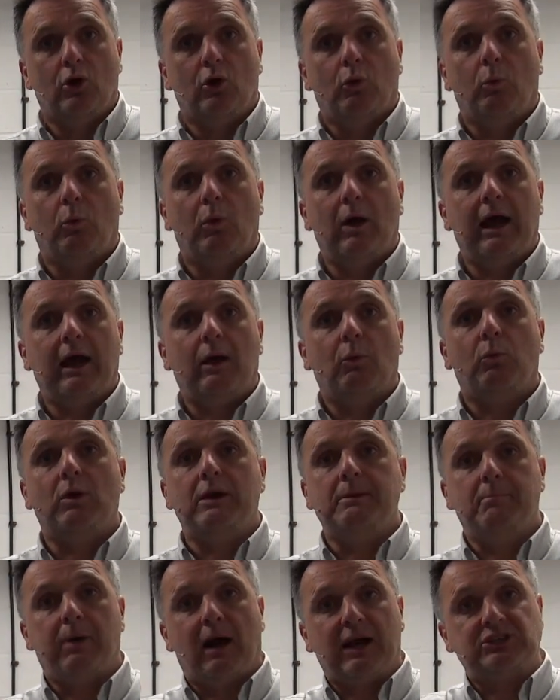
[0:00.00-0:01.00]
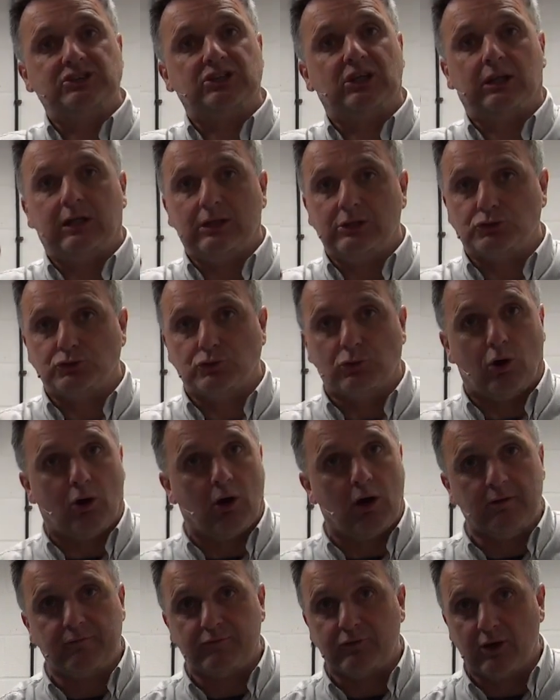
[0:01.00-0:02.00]
where we basically
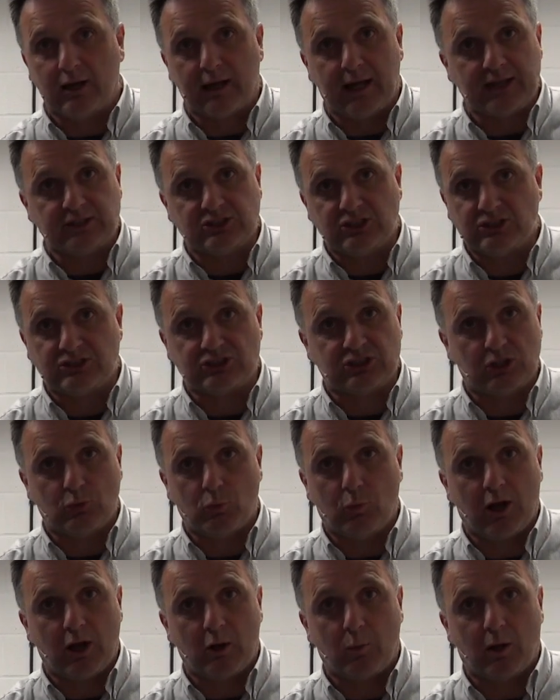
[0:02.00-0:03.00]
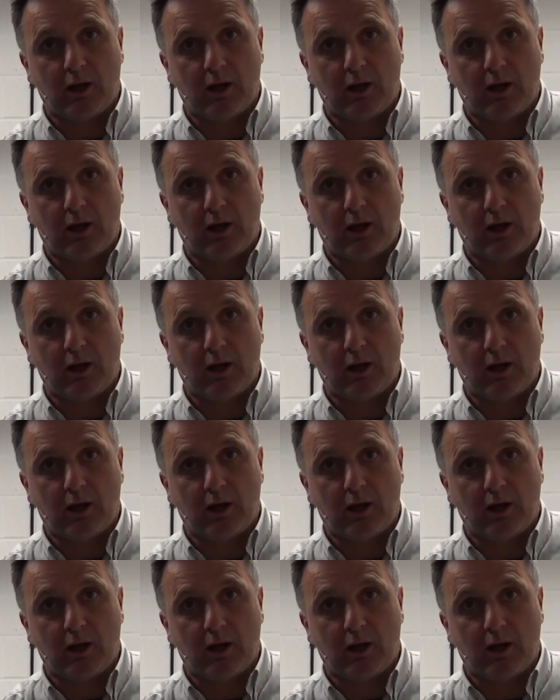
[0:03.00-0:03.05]
drive the latency way,